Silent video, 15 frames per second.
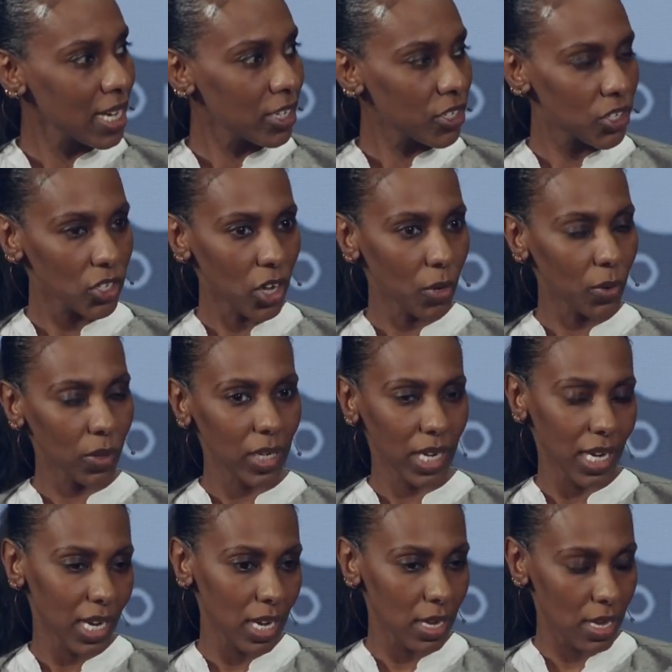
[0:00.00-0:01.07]
So
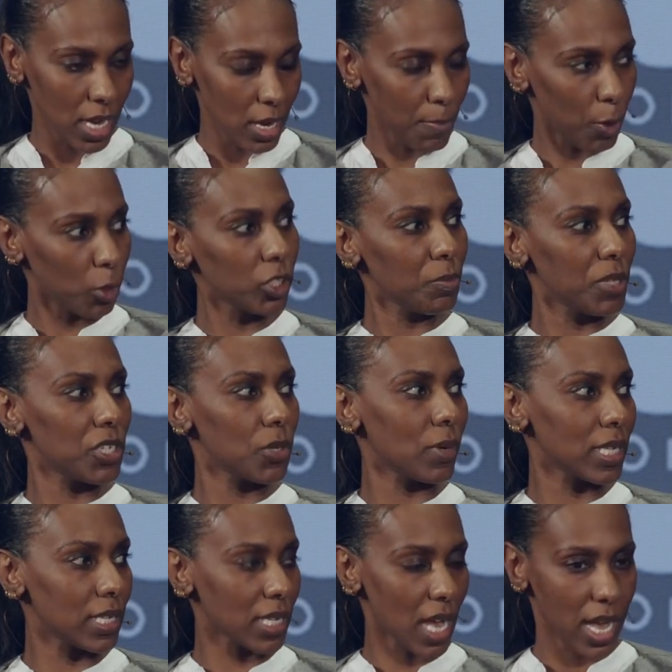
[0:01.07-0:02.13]
he pulled me to
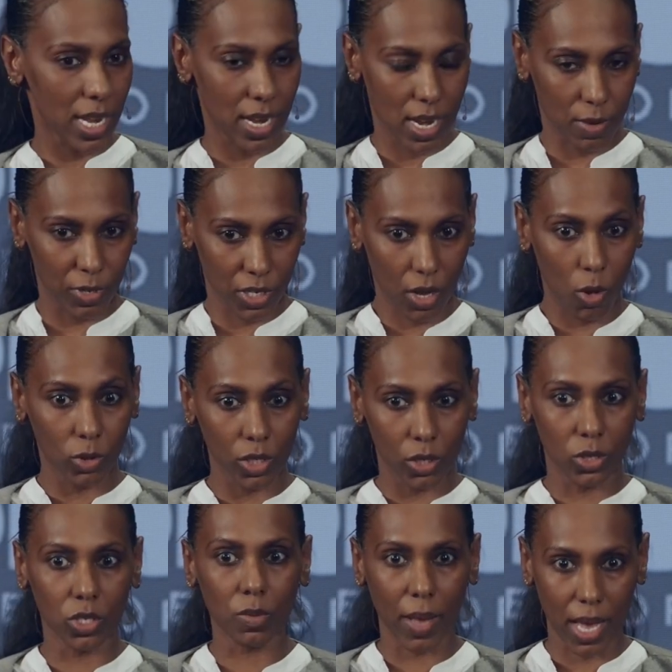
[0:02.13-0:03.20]
one side and was holding
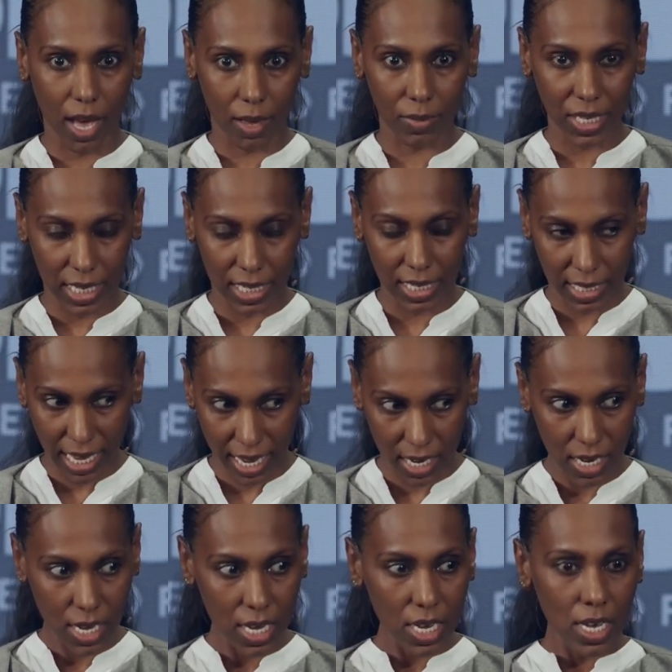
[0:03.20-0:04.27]
onto my arms, and he said,
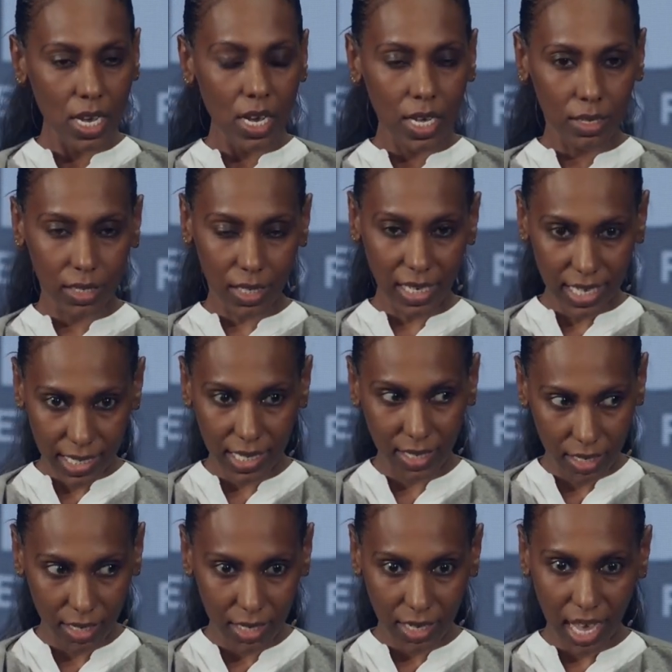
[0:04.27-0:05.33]

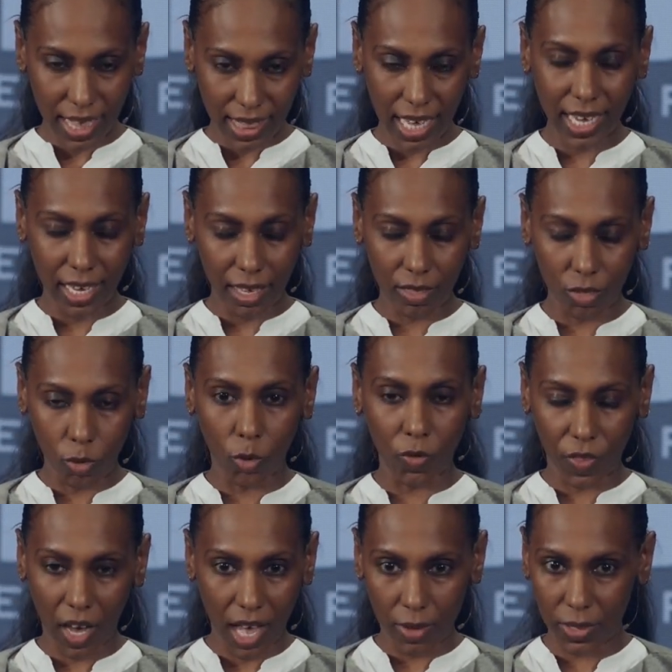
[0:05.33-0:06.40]
listen, I think he thought
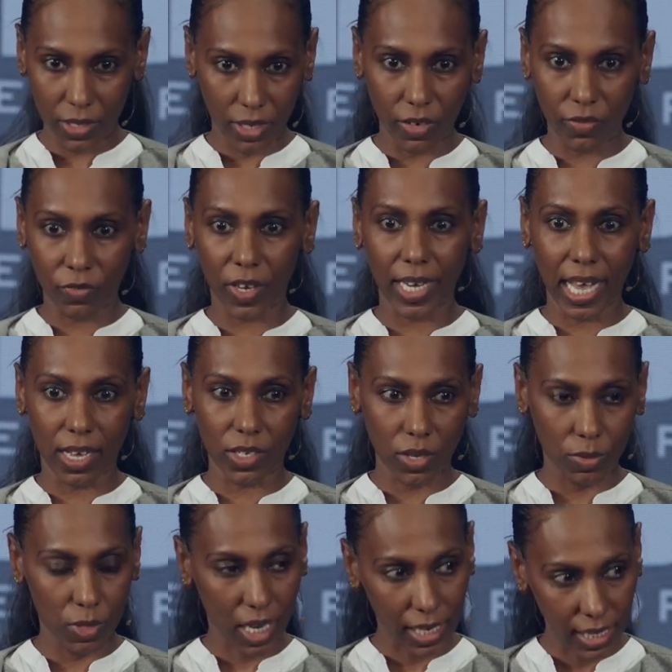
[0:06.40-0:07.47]
that I was gonna freak out. So he
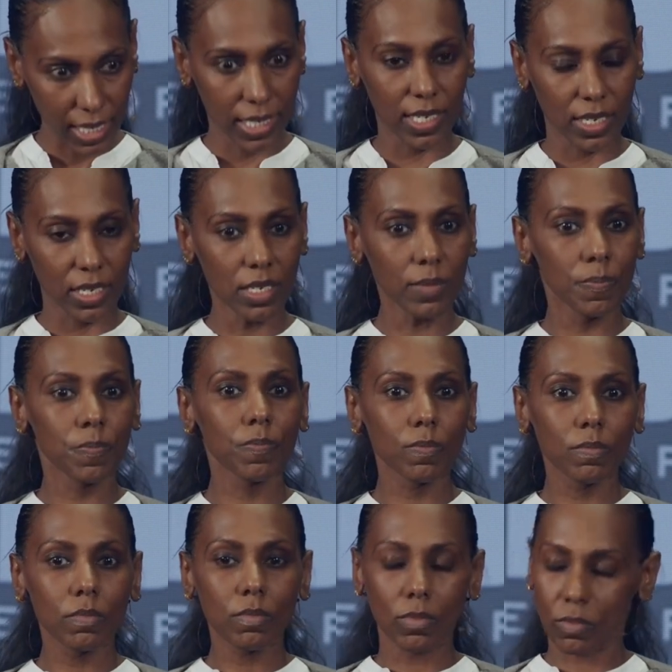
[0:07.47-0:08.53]
was like, listen,
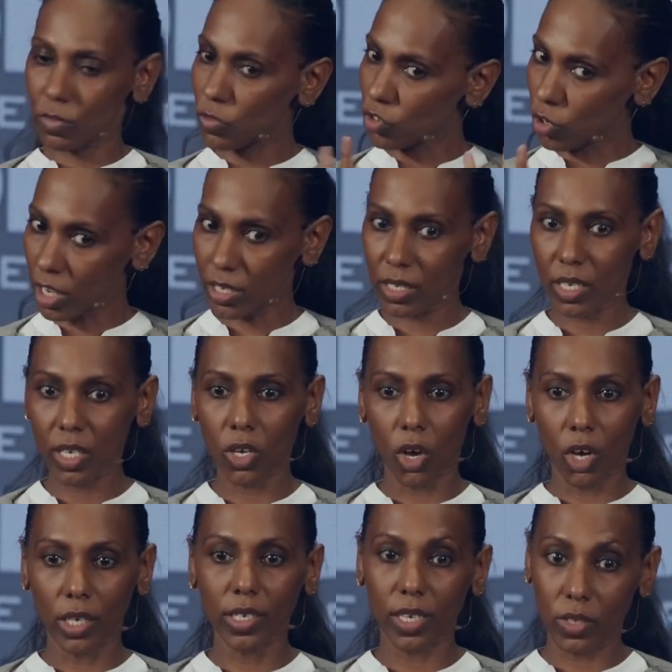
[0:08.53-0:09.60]
trust in
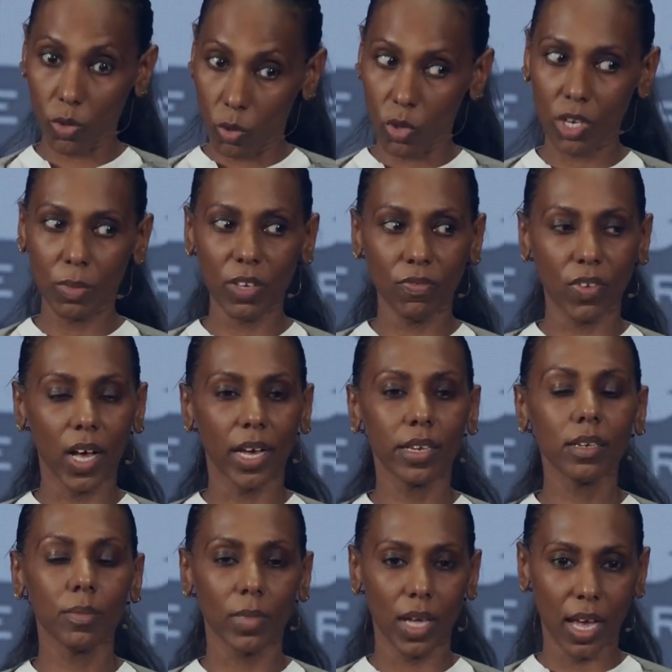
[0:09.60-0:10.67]
God, it's all gonna be fine,
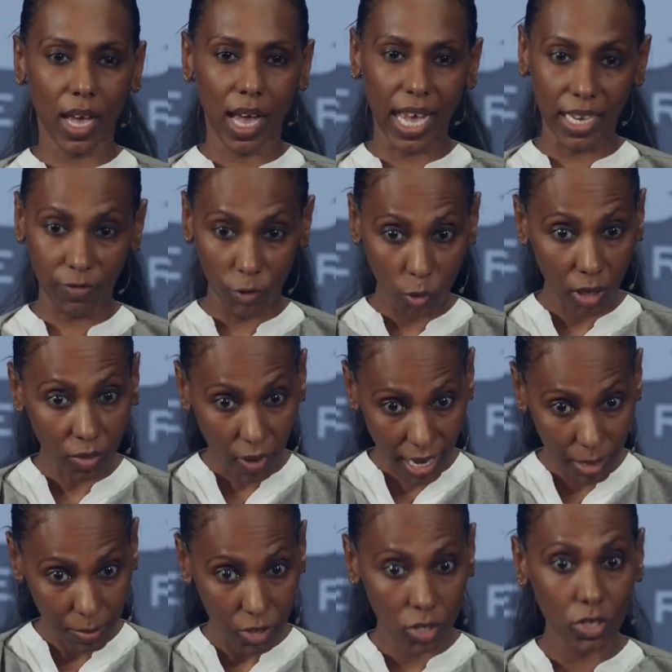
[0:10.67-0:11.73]
and if you are
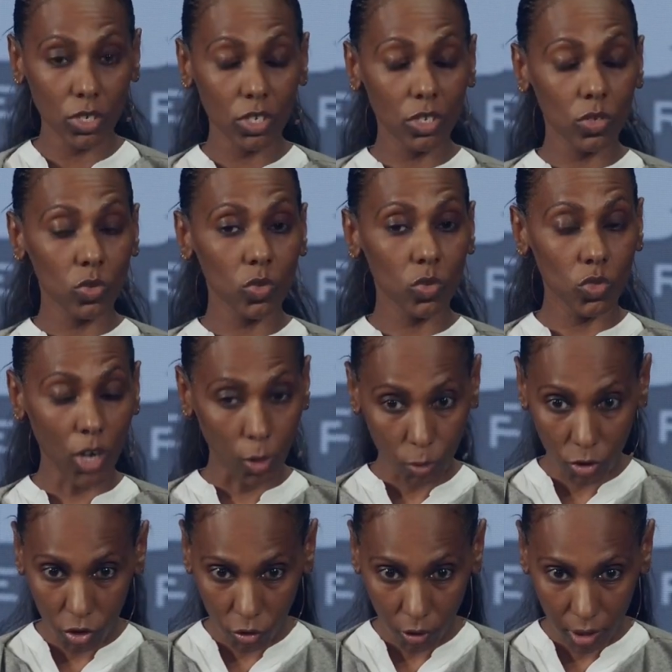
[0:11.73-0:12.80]
raped, don't
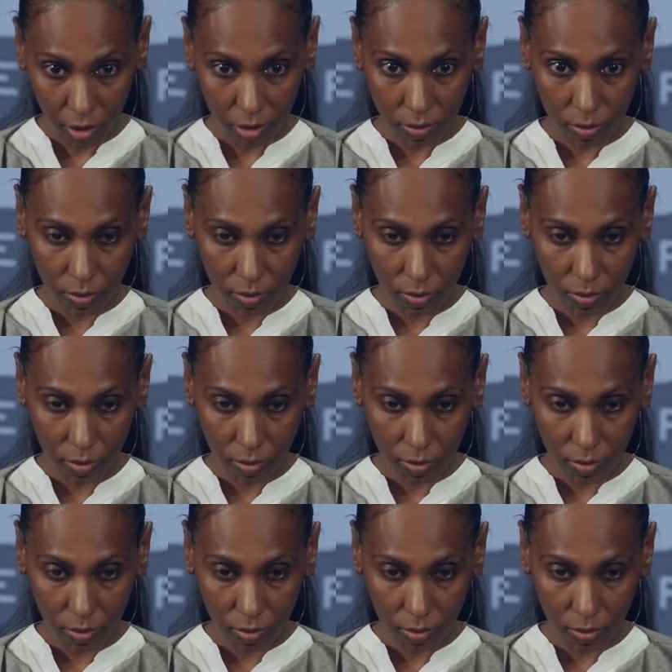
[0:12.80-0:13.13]
struggle.